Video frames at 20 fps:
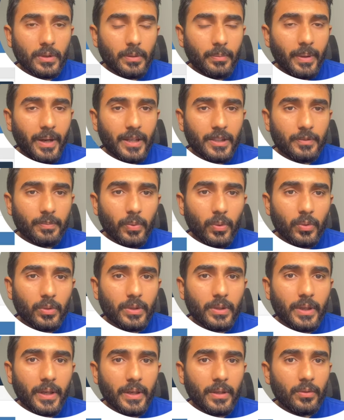passport,
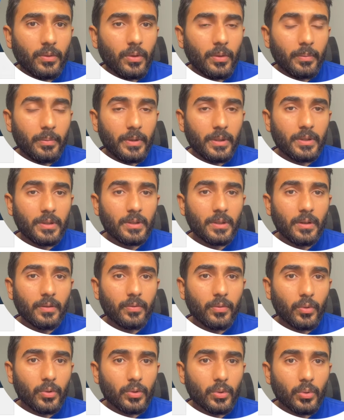and your digital
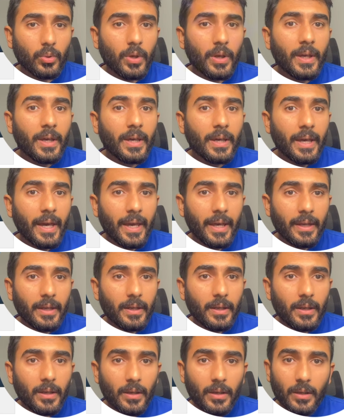photo, and
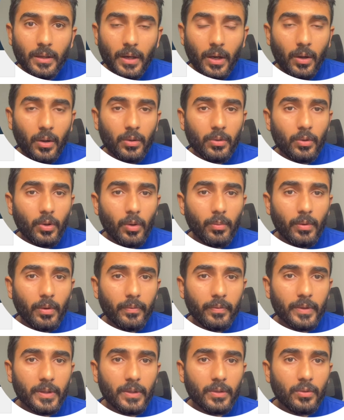on top of
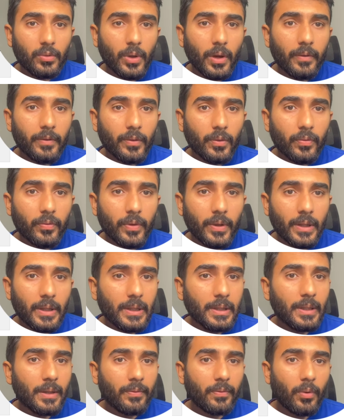it you have to
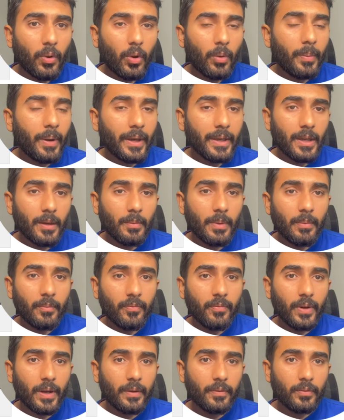fill the form IMM
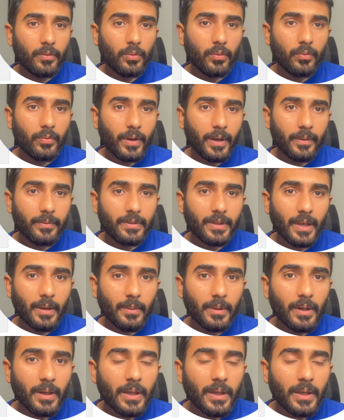5257